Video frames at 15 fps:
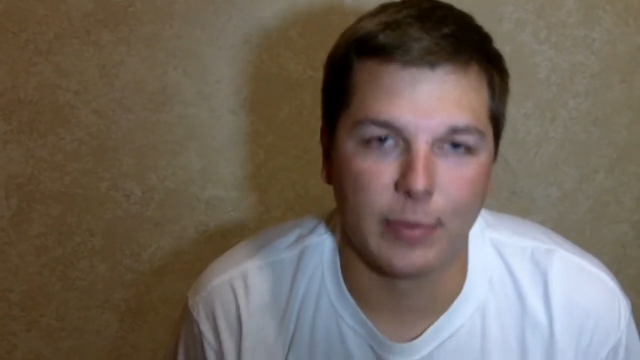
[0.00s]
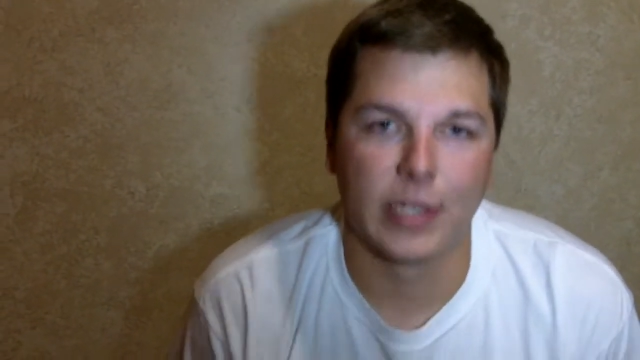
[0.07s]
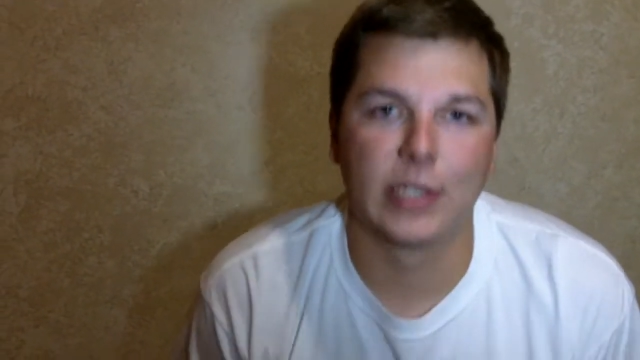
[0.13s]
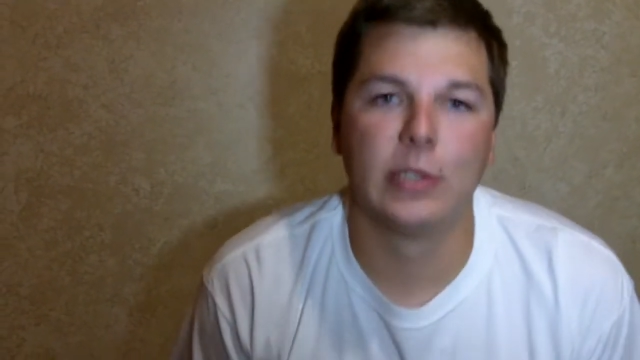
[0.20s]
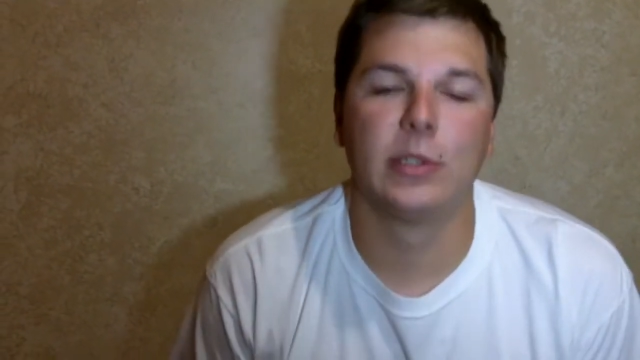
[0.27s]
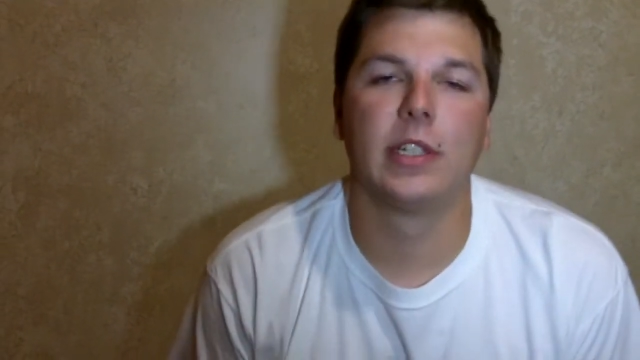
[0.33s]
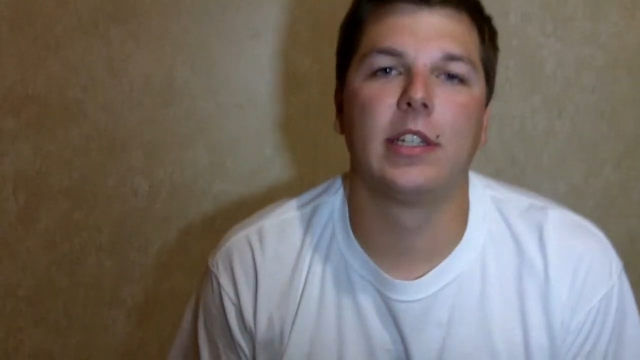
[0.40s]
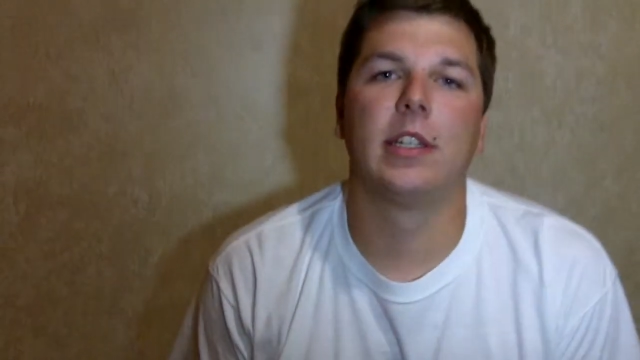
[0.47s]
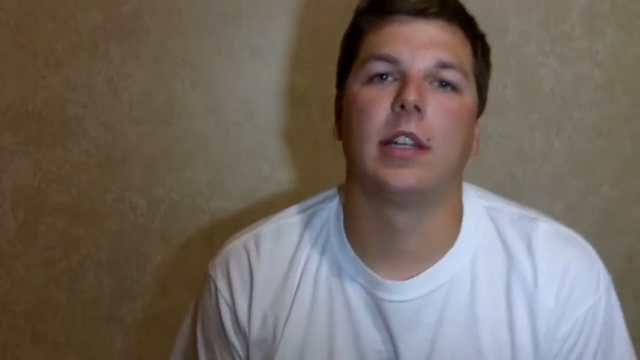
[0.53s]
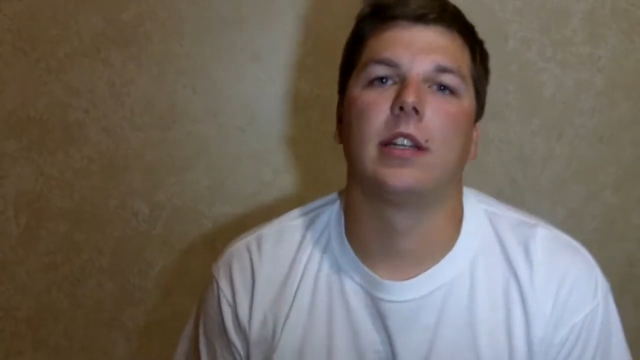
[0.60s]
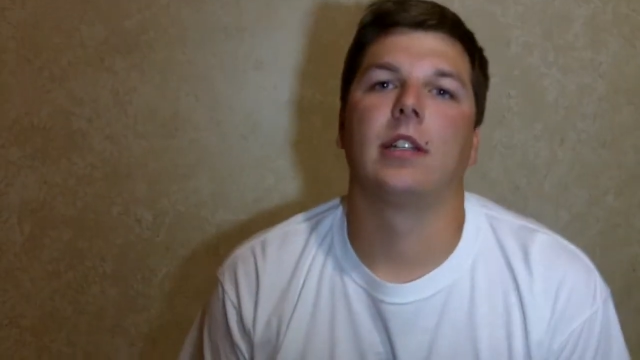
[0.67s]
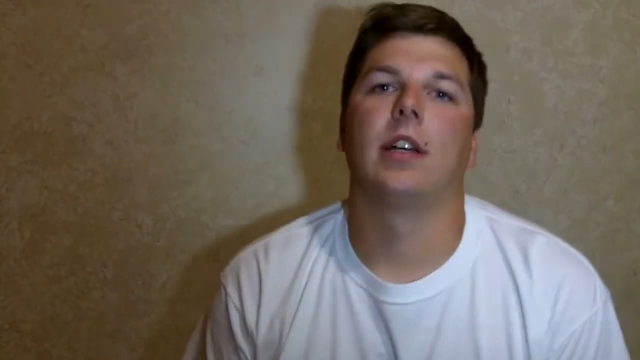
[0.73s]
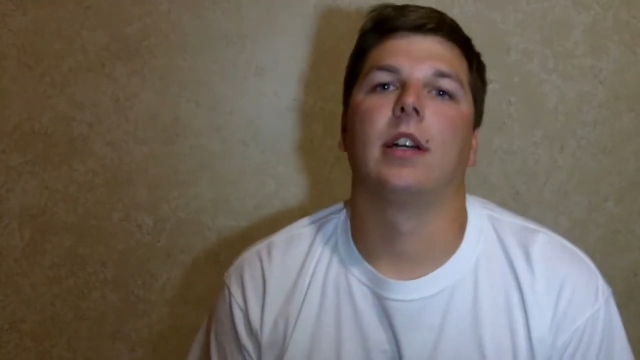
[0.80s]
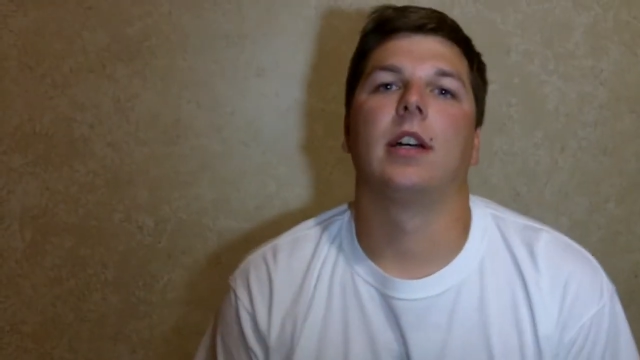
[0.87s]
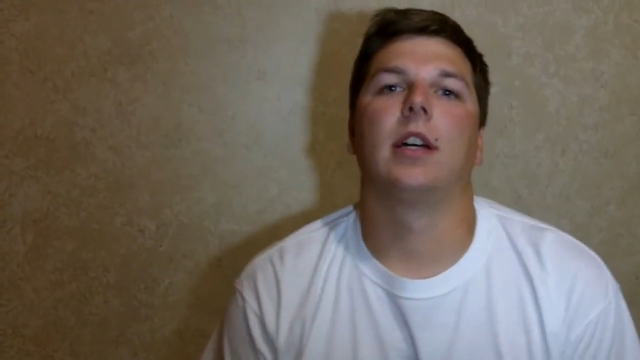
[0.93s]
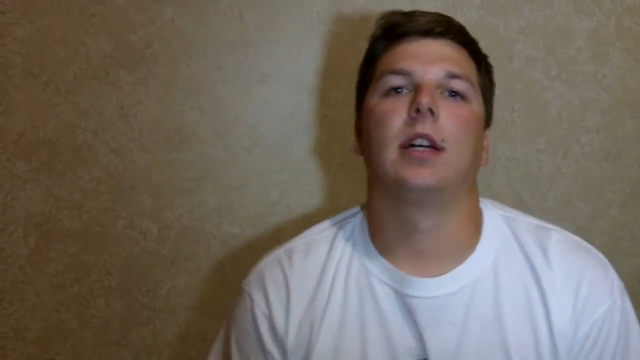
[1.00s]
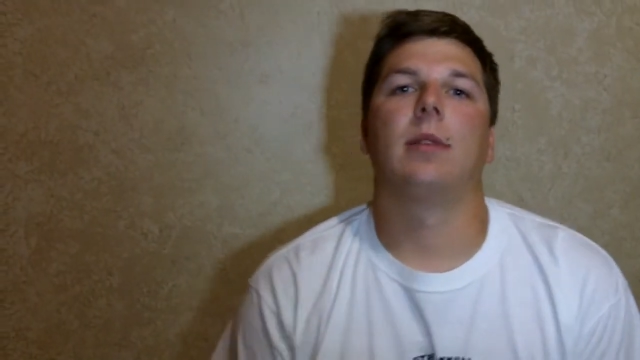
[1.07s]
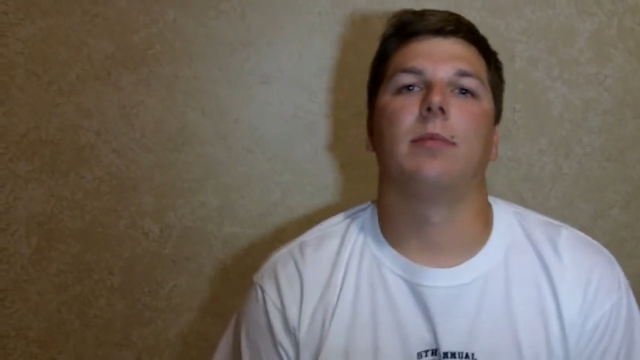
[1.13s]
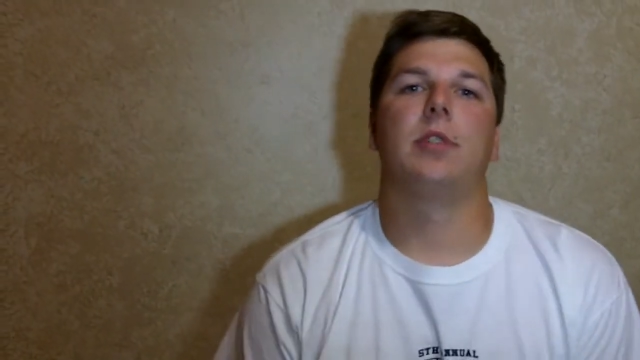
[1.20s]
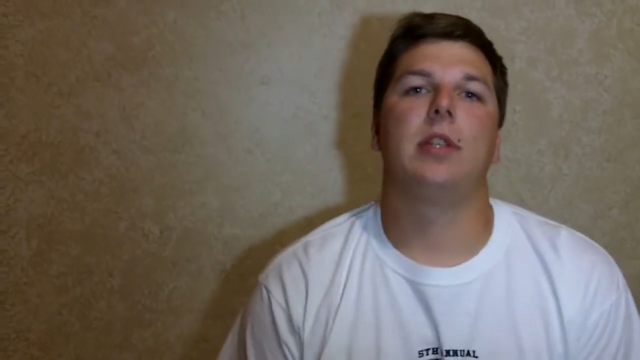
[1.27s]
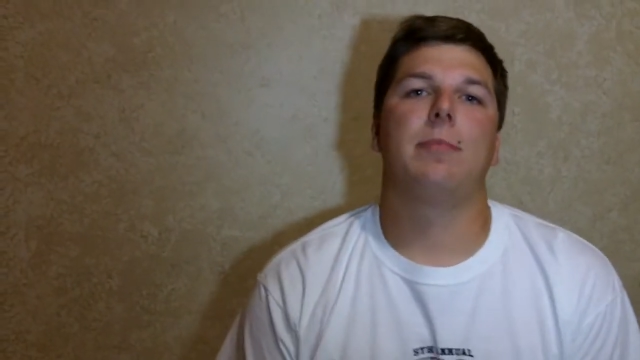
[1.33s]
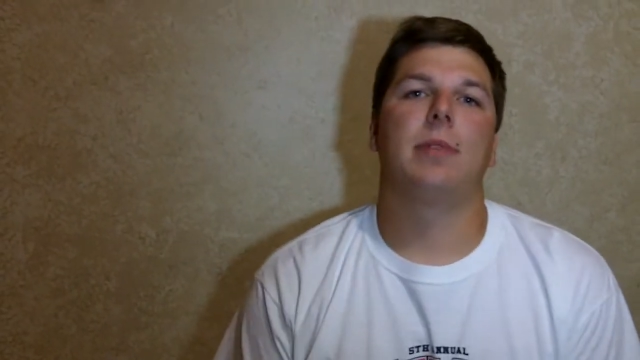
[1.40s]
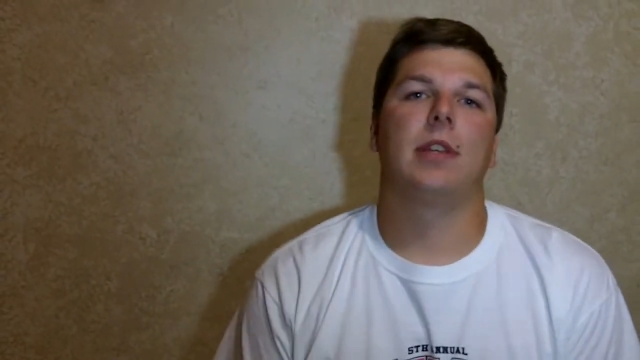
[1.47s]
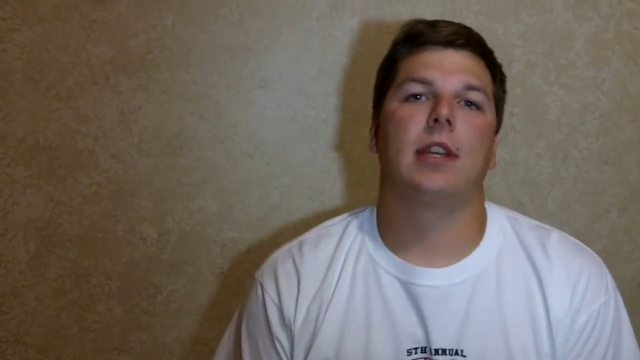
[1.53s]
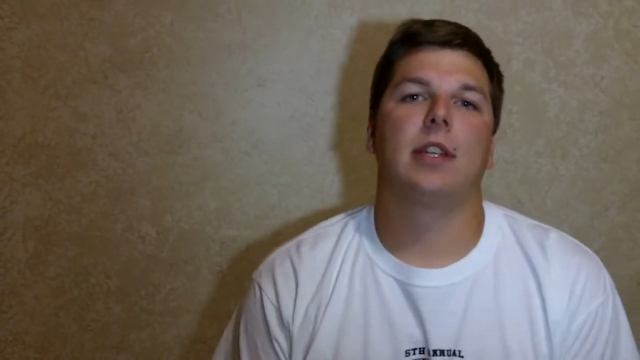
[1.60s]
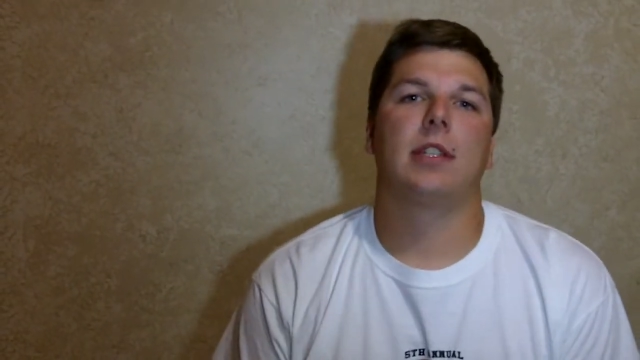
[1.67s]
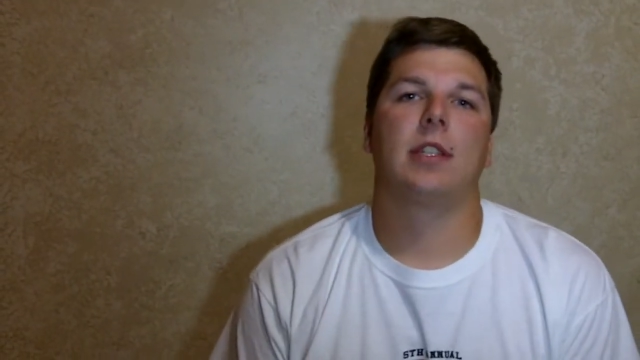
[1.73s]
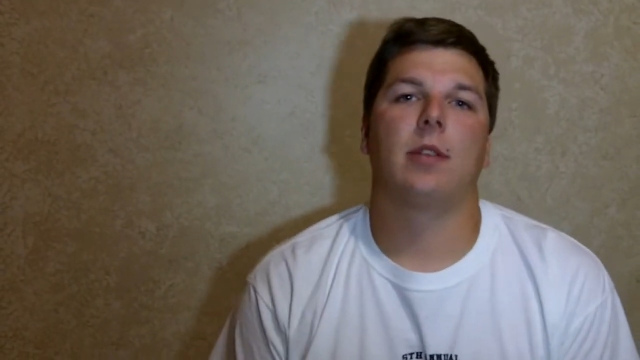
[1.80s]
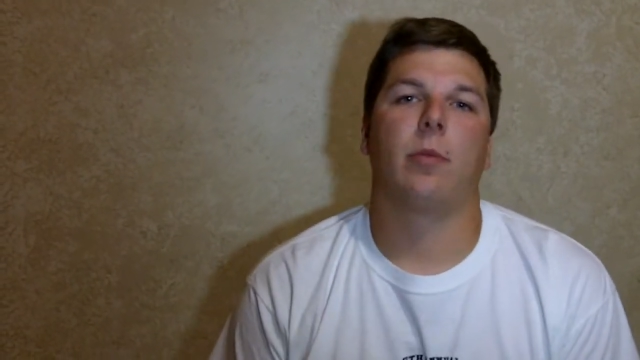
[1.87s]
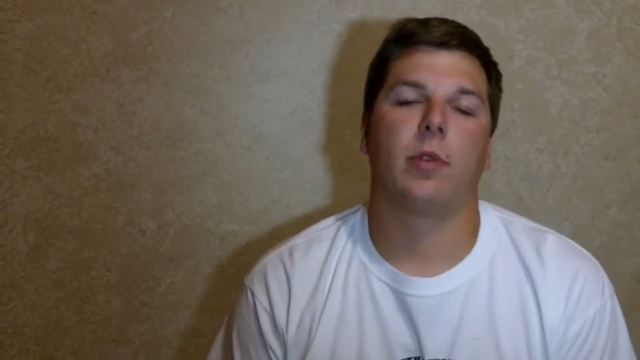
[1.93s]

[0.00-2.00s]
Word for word: included um, GPS,